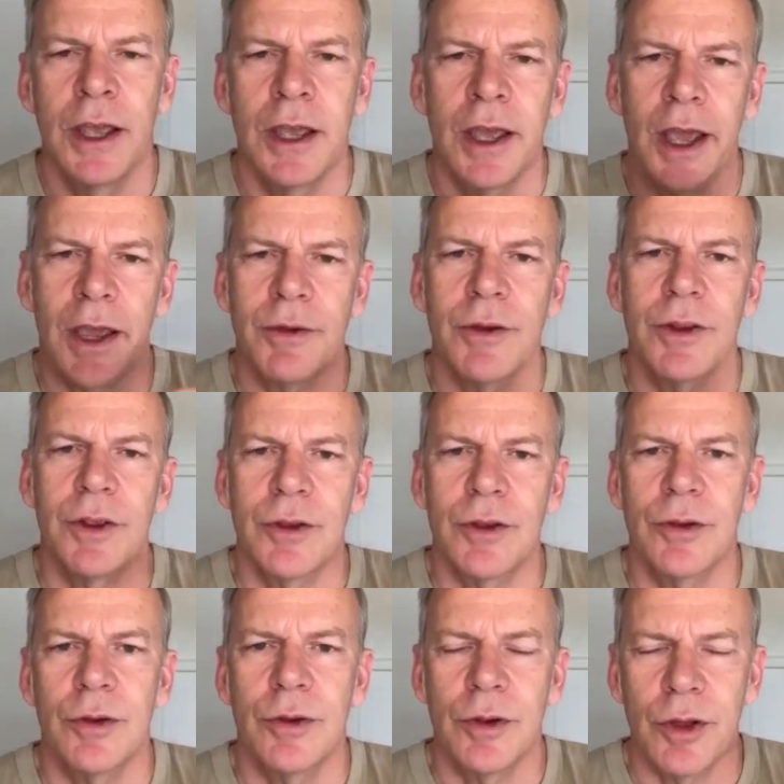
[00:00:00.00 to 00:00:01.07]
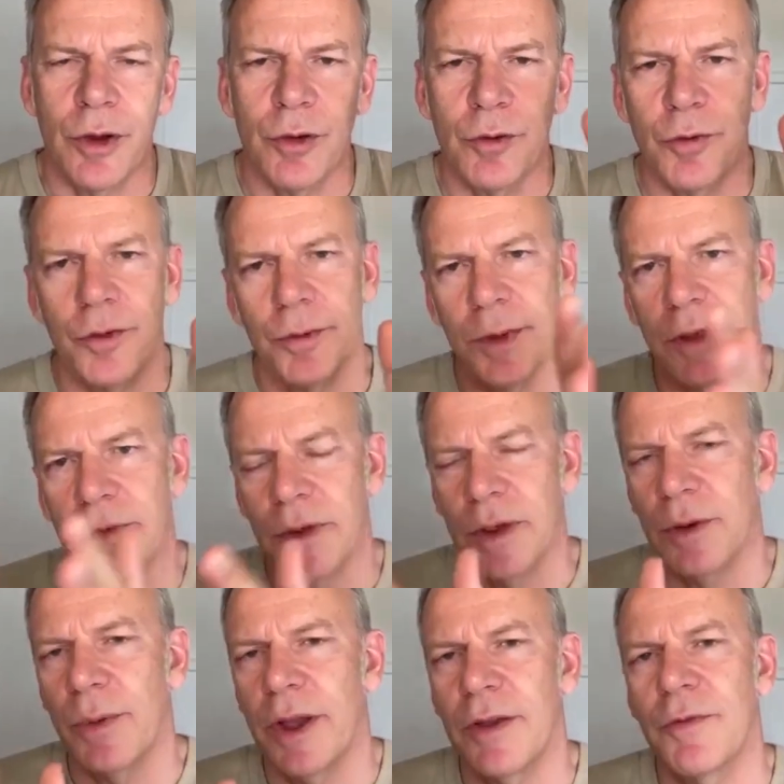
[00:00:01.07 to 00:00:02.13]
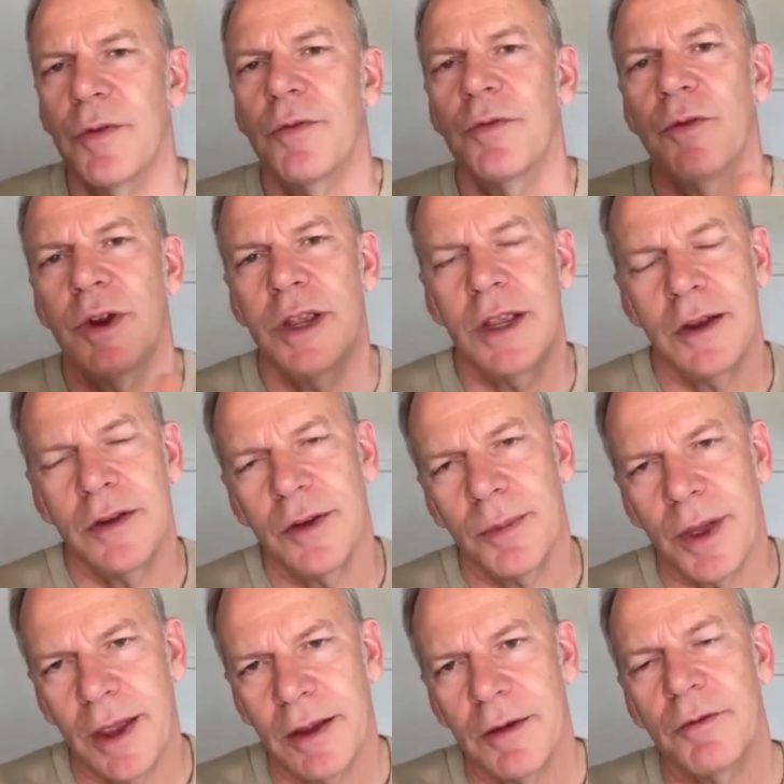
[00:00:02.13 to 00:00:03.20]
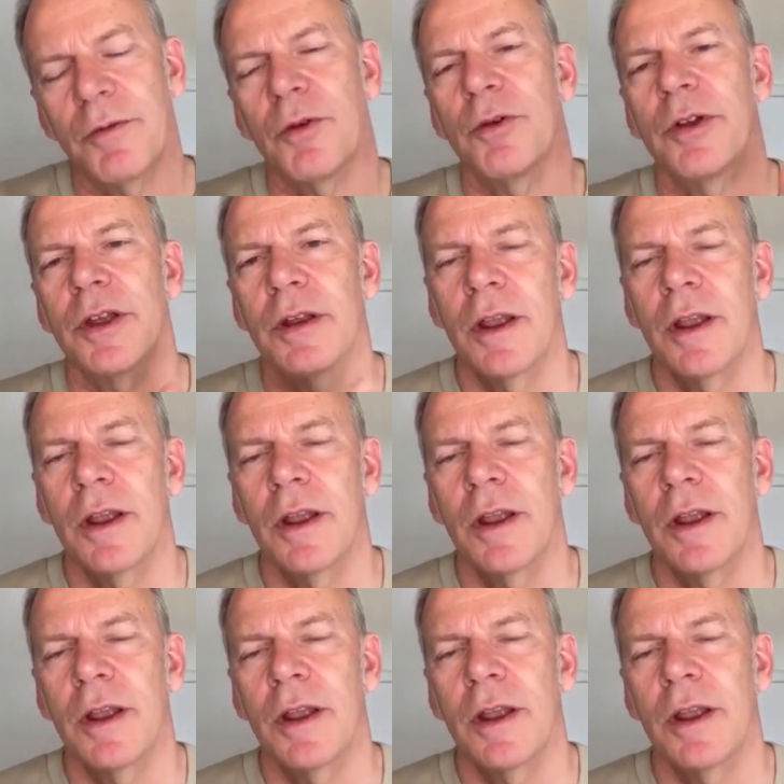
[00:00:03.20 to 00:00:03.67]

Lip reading: how do you go from giving it away for free to paying for it?